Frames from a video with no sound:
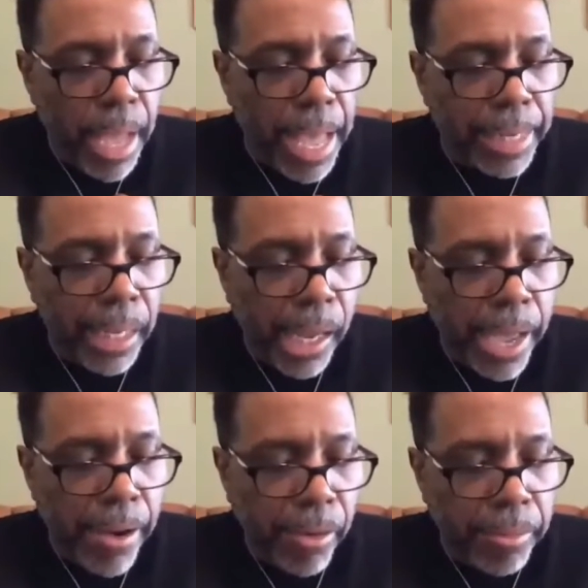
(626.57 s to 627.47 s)
I
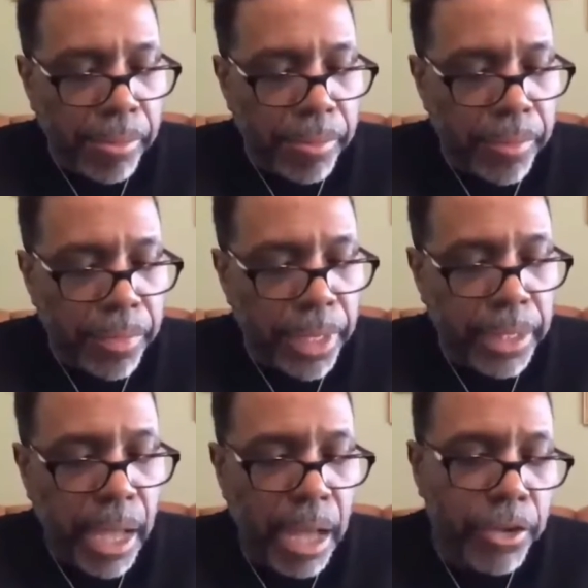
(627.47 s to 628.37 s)
declare
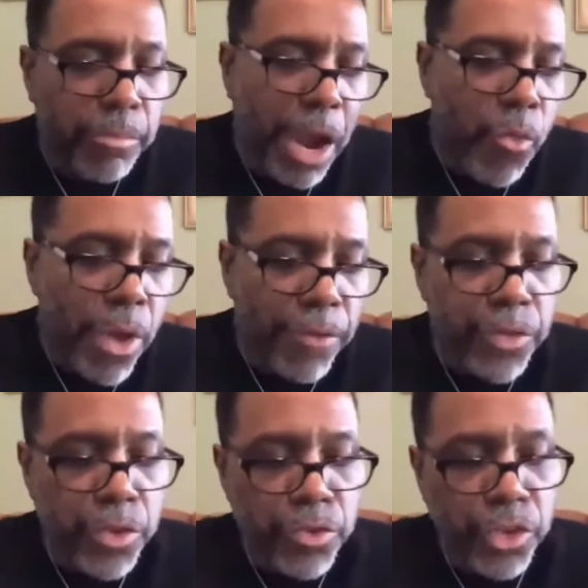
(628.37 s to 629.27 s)
that God is my
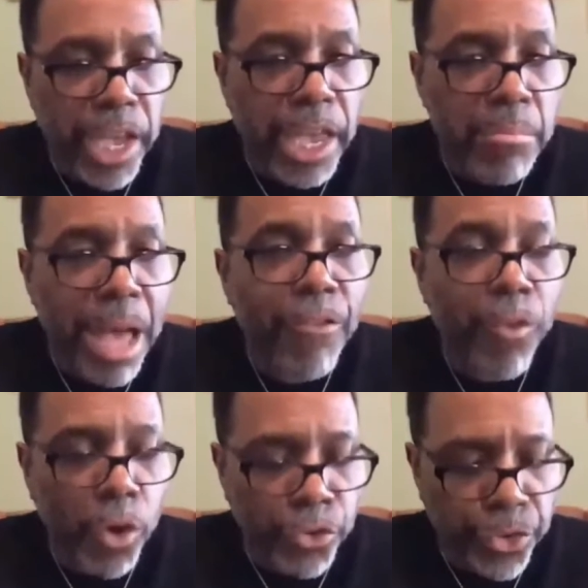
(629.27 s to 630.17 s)
refuge and my
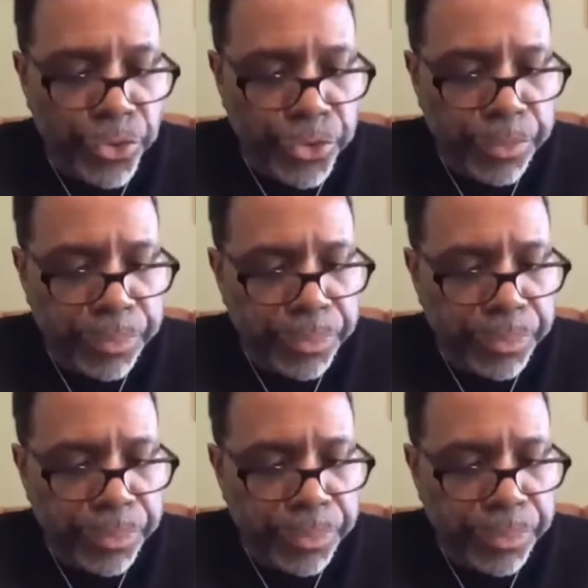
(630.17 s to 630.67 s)
fortress.